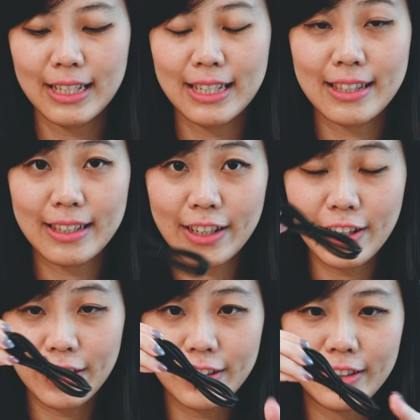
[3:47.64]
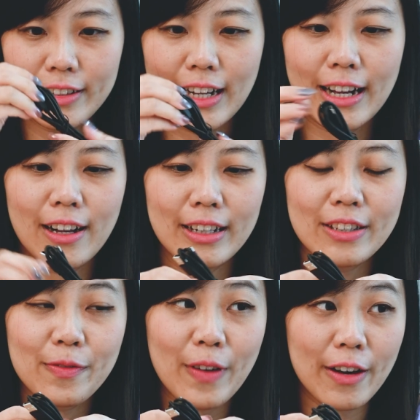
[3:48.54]
it's here.
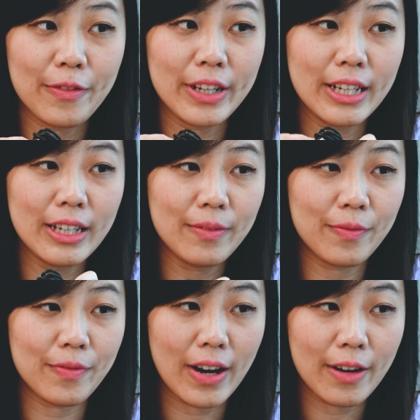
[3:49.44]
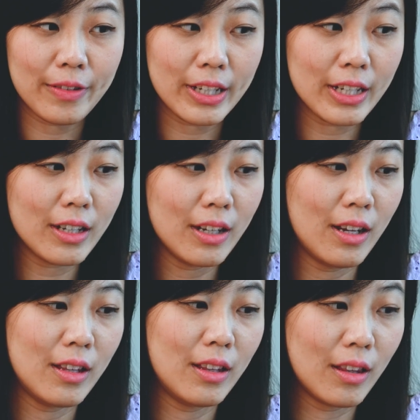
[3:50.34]
It's very, very
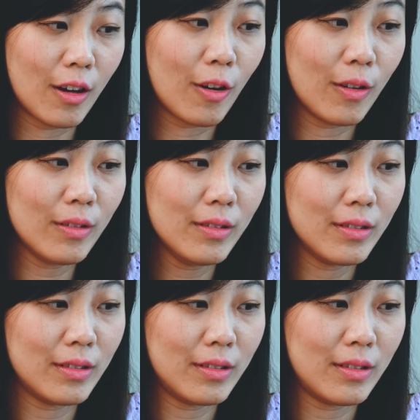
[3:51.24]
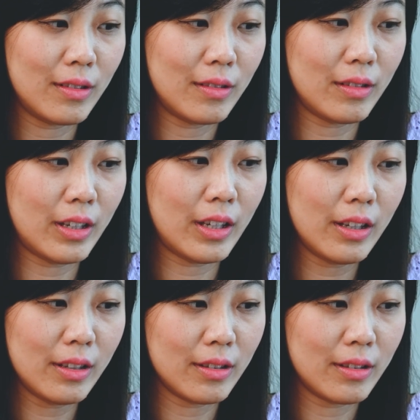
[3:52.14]
long. Okay,